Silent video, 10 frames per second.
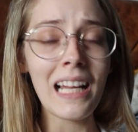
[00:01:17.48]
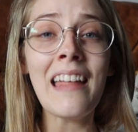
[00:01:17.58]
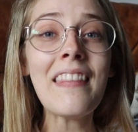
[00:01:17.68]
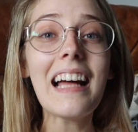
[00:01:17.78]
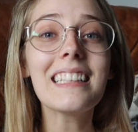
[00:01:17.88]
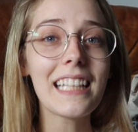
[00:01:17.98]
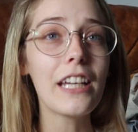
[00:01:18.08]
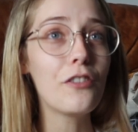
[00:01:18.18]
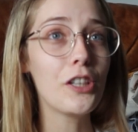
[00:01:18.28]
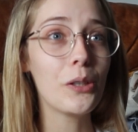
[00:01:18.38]
and that's
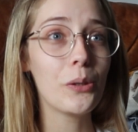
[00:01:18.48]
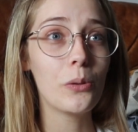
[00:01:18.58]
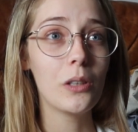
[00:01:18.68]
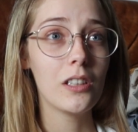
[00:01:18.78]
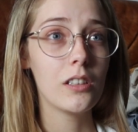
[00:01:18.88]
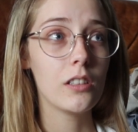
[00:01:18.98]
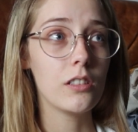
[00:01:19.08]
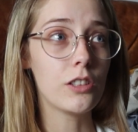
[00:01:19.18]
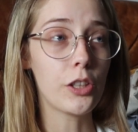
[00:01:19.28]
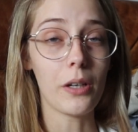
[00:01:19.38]
if you
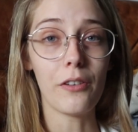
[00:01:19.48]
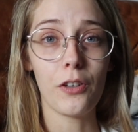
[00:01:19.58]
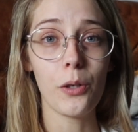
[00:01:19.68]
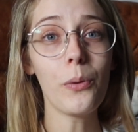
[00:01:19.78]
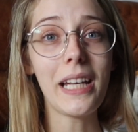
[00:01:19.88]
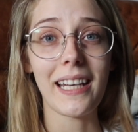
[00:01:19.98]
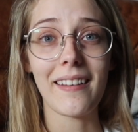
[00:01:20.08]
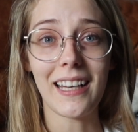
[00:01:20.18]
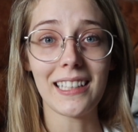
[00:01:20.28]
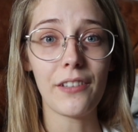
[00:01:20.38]
do it for a week.
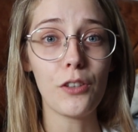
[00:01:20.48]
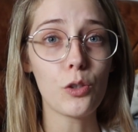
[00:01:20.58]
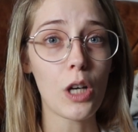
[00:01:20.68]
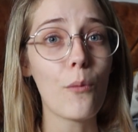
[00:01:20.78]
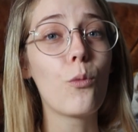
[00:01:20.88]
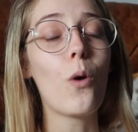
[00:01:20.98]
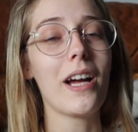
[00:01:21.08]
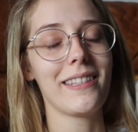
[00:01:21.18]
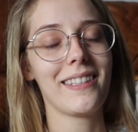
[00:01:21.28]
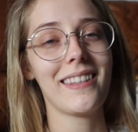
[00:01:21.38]
That's if you try
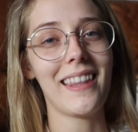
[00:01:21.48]
once.